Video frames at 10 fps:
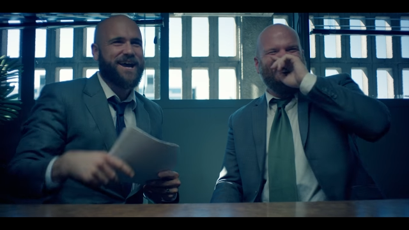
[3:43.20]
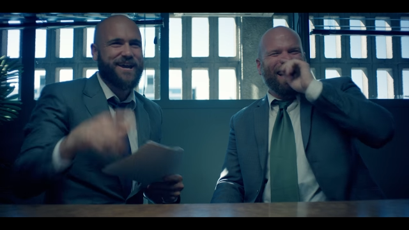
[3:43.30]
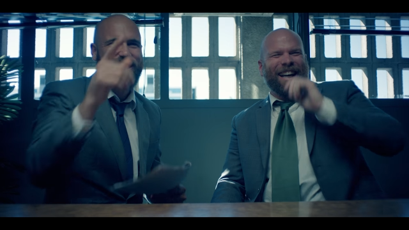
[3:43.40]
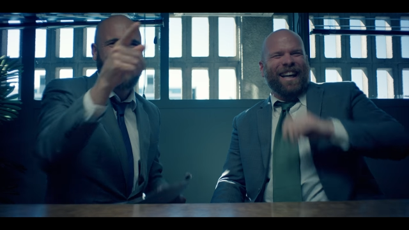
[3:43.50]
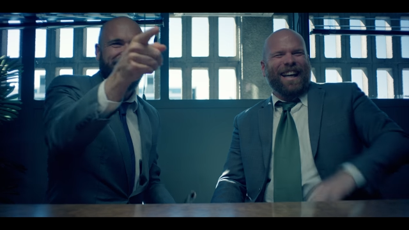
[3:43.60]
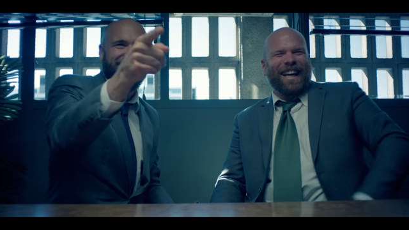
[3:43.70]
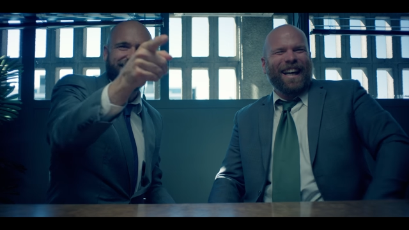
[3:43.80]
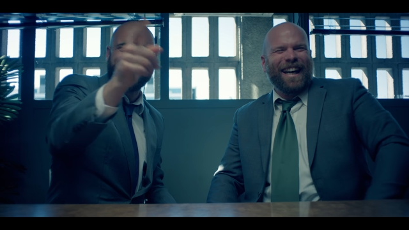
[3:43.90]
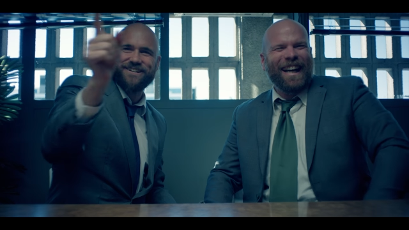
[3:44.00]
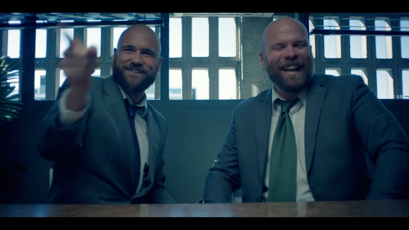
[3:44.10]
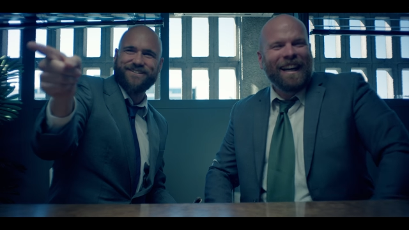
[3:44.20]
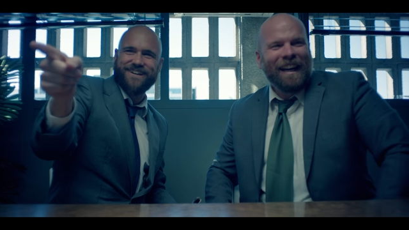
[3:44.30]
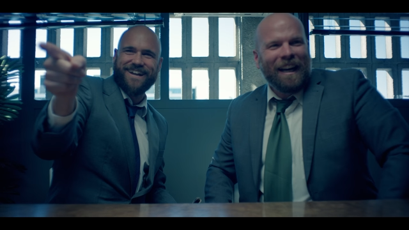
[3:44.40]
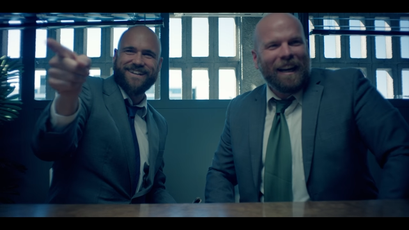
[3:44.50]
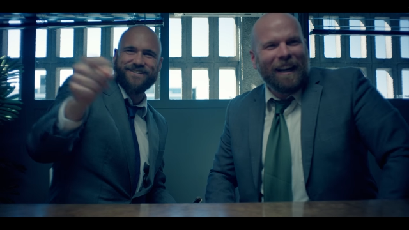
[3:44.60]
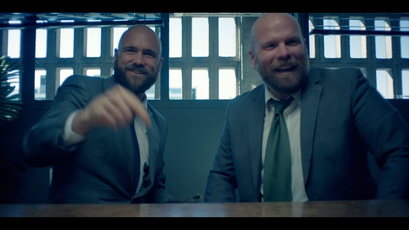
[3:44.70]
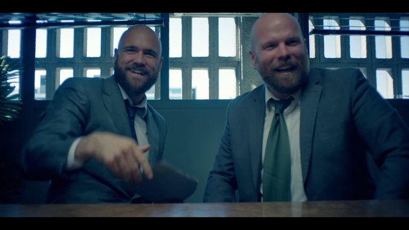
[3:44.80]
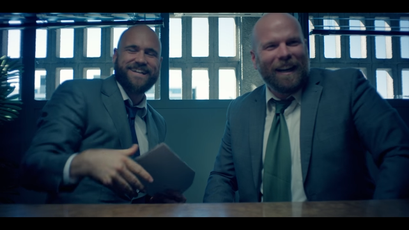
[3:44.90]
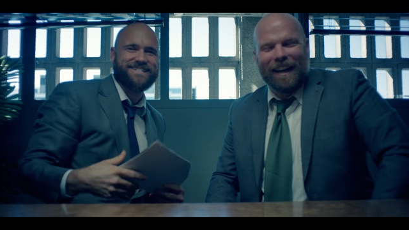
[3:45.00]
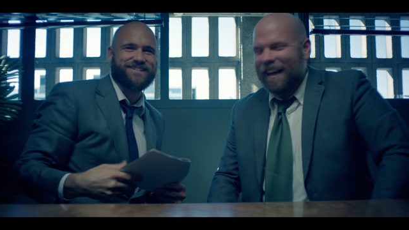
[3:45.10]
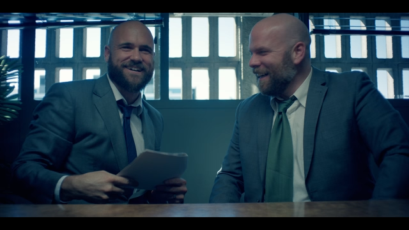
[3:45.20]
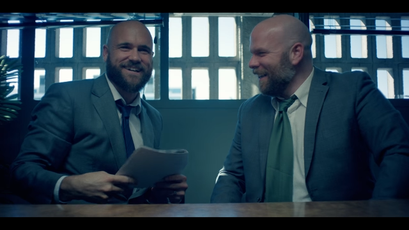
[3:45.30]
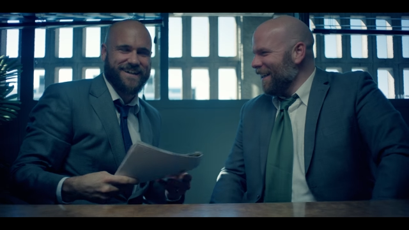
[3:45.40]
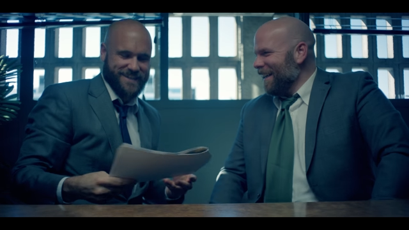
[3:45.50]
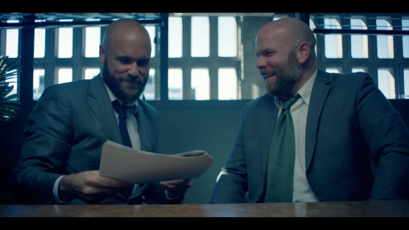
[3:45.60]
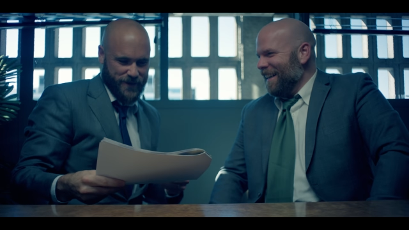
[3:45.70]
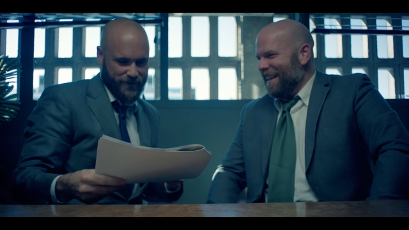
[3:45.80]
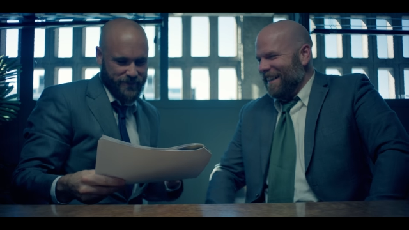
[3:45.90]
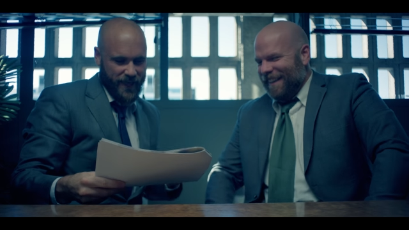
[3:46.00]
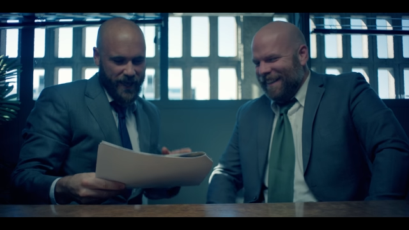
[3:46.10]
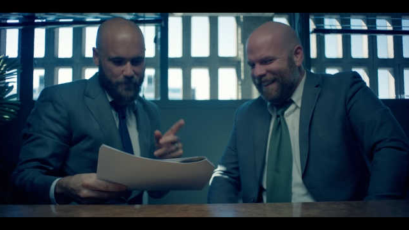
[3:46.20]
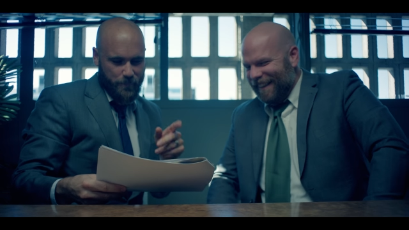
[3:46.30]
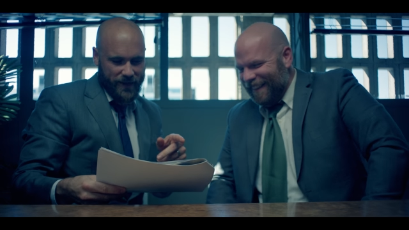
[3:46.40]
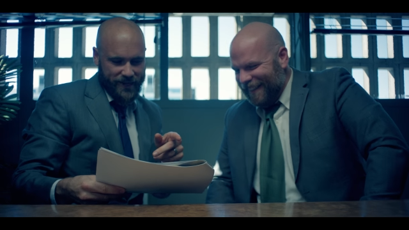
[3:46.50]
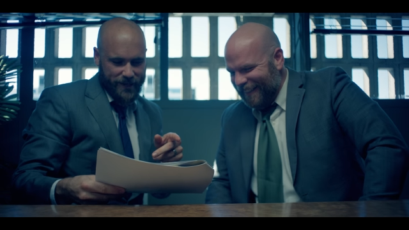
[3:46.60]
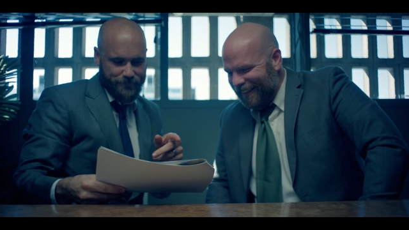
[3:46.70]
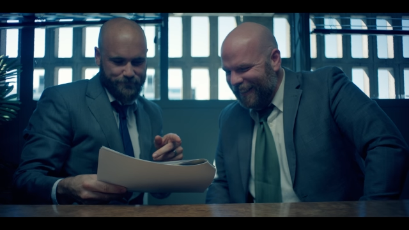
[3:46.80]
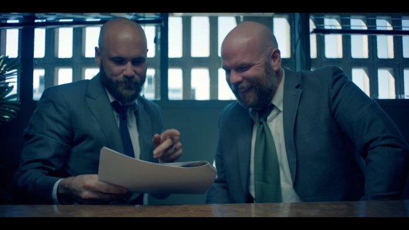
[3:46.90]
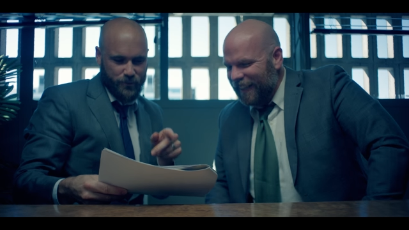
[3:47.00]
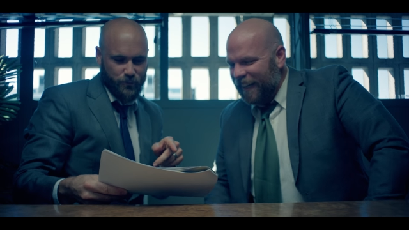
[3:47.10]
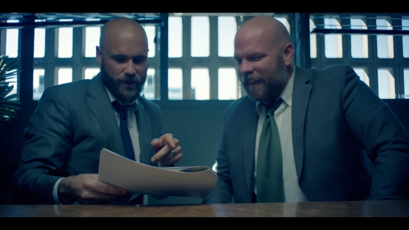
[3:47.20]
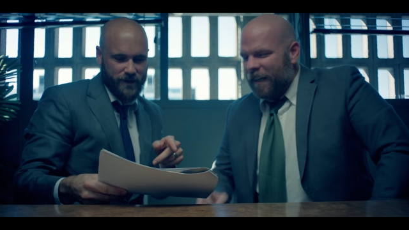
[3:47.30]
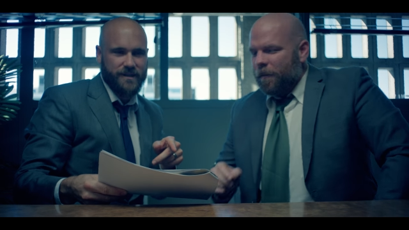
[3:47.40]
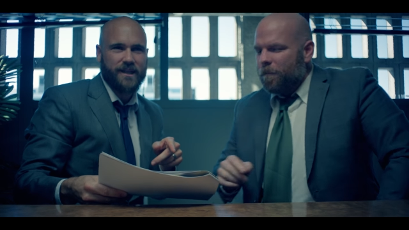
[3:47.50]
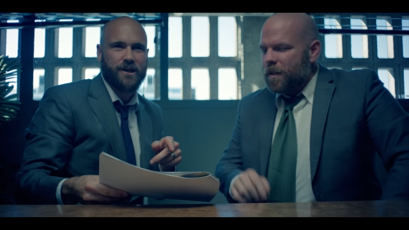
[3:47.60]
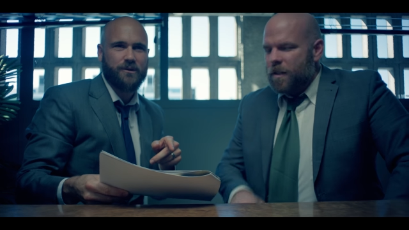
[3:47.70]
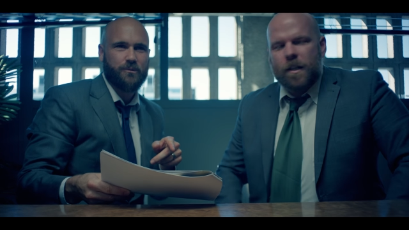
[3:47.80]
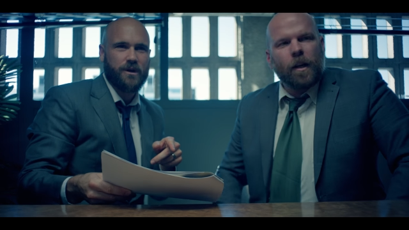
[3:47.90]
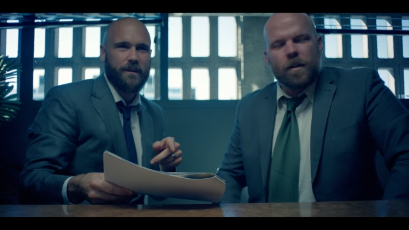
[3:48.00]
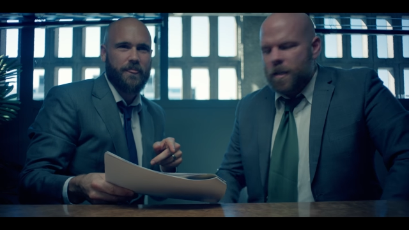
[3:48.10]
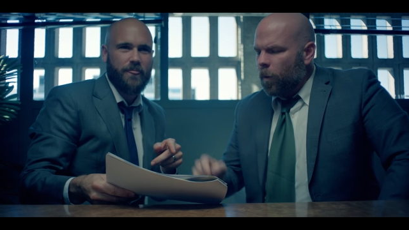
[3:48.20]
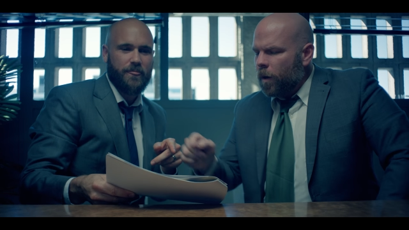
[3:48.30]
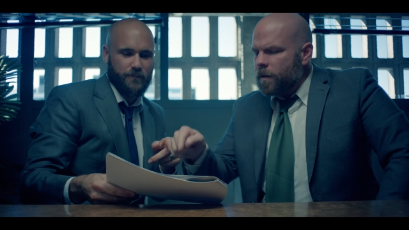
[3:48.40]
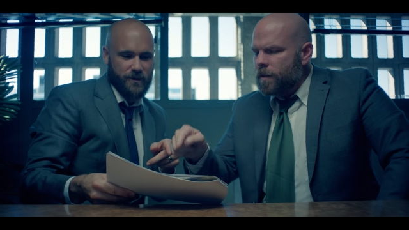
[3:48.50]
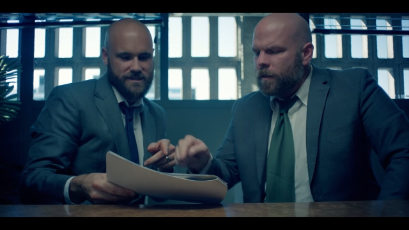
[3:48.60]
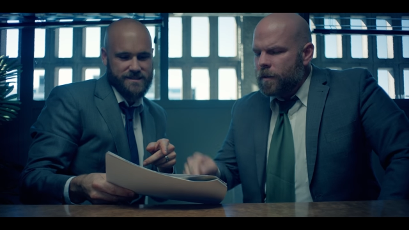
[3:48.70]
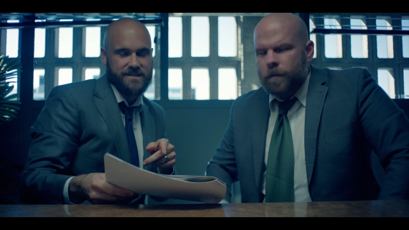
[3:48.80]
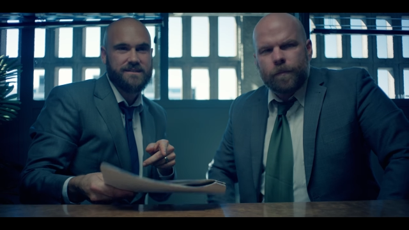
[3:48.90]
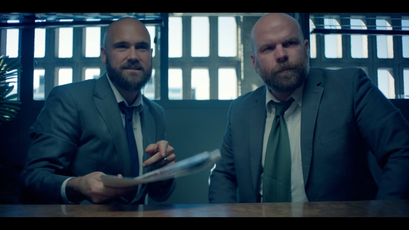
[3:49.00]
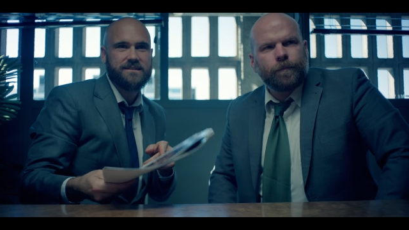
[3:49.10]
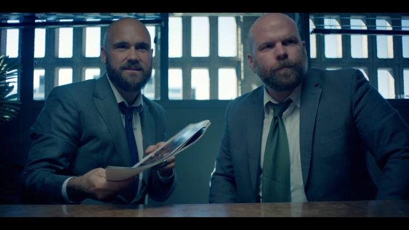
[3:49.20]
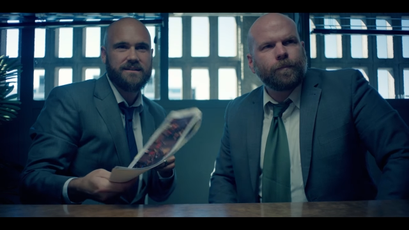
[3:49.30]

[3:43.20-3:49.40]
Speaker 1: You, I like you, and you're here too. I like you both. But what you know? Seriously, what is this?